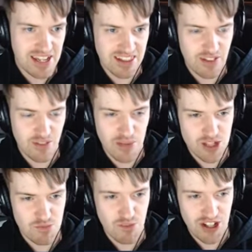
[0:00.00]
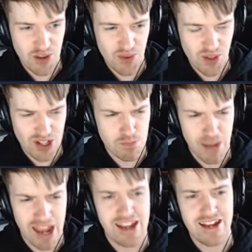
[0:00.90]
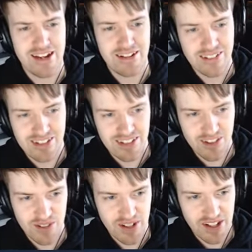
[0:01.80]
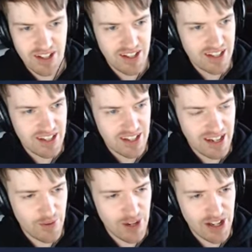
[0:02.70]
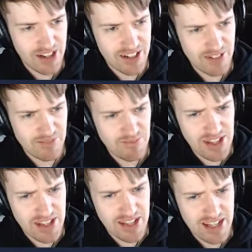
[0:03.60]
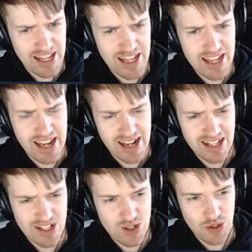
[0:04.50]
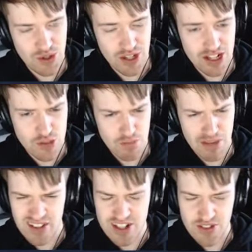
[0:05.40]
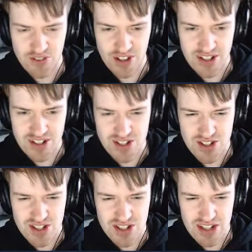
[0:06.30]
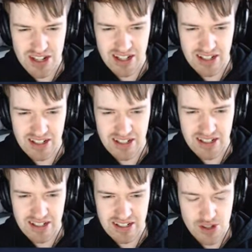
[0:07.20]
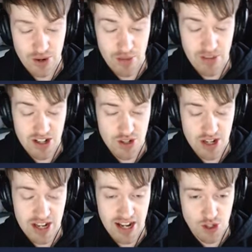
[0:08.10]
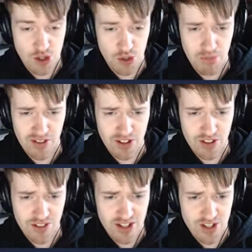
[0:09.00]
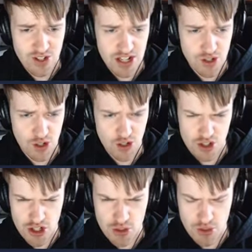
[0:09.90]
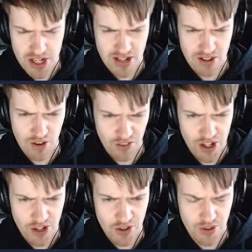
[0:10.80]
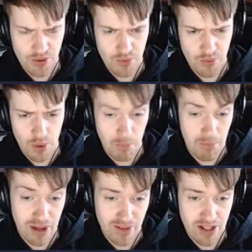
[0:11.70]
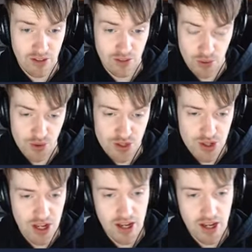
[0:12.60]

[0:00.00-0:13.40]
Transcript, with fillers: Leather mask buddy who likes pain. Lovely. Anyway, um, yeah, he is good against melee defense, uh, sorry, I mean, he has good melee defense. He is good at shooting, not very good at melee, of course.